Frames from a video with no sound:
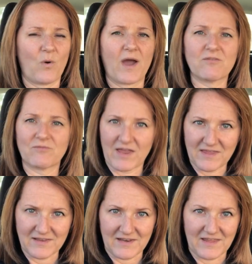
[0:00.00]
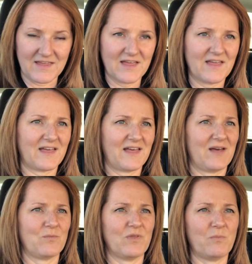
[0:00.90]
quite regularly
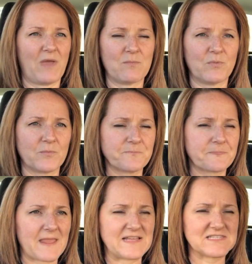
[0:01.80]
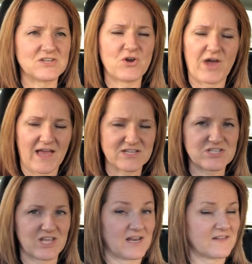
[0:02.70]
with people. It's not actually an